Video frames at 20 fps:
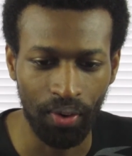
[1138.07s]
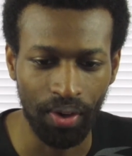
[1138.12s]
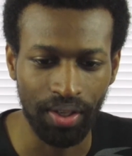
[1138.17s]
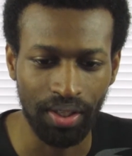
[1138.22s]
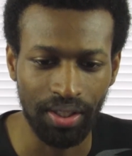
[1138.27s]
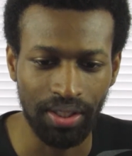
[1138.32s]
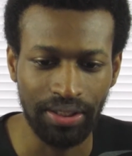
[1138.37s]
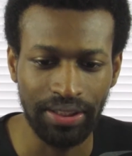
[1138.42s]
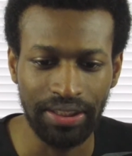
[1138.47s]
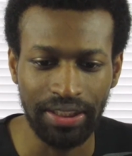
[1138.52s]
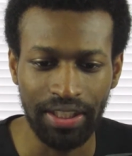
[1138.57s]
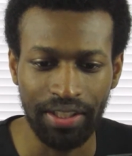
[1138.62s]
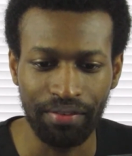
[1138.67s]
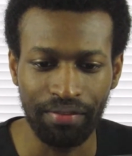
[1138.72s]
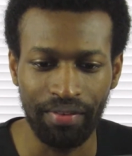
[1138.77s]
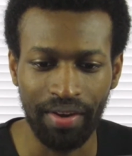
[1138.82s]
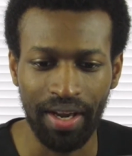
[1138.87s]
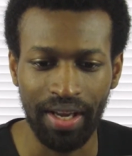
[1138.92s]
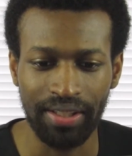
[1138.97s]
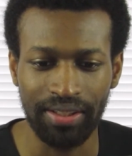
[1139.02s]
Or at least
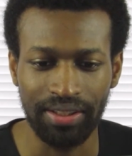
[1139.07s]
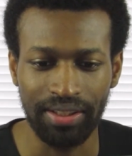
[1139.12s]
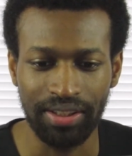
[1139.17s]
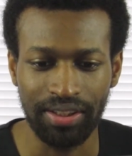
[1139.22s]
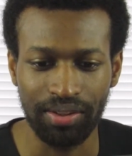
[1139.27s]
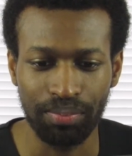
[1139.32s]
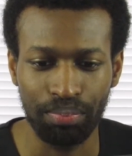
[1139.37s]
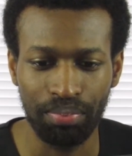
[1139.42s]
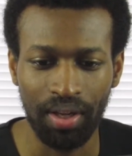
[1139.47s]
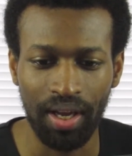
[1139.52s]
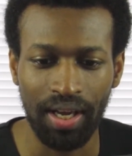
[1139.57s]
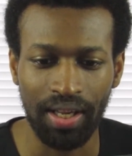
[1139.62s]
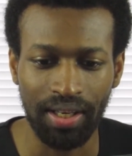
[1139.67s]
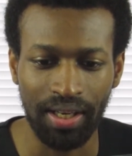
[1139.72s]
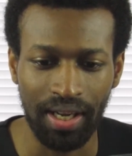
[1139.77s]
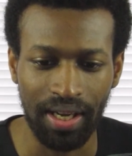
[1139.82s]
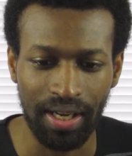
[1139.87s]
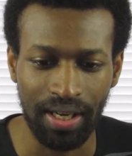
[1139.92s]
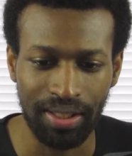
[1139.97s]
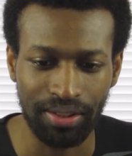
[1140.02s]
she advances
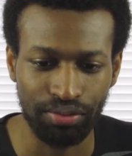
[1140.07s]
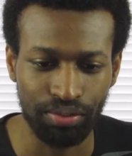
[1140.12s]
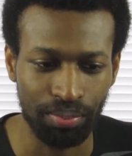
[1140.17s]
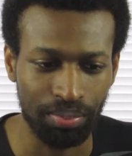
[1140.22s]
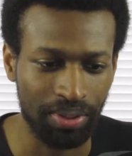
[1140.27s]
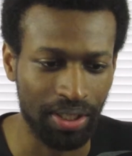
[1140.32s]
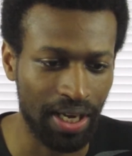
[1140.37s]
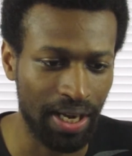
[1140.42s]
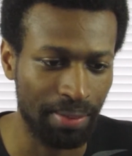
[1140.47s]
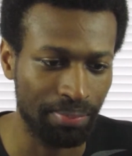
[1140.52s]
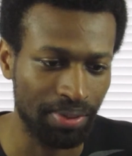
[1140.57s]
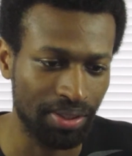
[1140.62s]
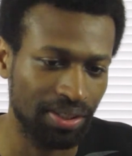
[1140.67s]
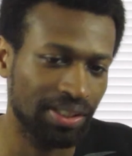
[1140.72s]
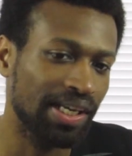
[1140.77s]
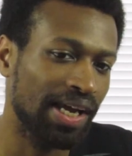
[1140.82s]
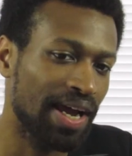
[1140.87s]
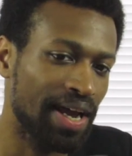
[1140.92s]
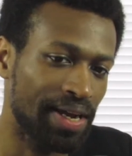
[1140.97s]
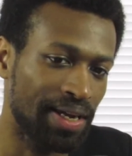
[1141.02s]
plotline from time
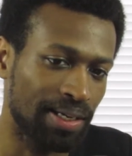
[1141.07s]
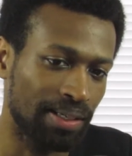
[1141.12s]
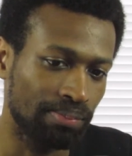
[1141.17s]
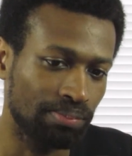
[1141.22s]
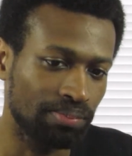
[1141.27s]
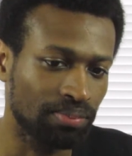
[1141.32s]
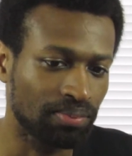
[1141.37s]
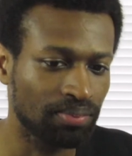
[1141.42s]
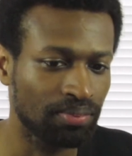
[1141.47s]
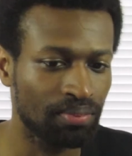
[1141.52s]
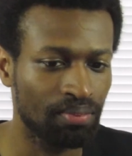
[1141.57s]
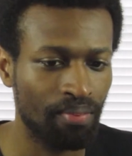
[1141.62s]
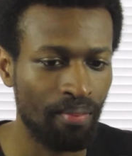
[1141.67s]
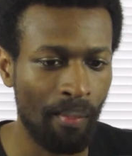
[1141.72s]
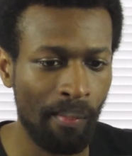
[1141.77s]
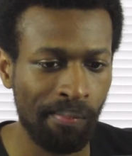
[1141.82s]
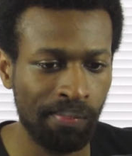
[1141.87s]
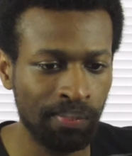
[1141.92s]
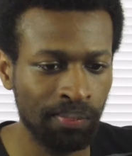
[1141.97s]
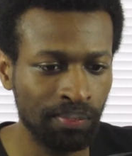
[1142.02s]
to
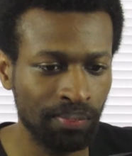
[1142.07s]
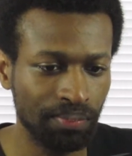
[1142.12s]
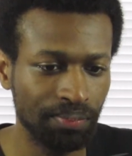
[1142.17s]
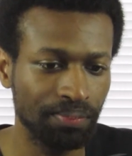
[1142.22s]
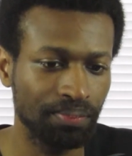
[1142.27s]
time.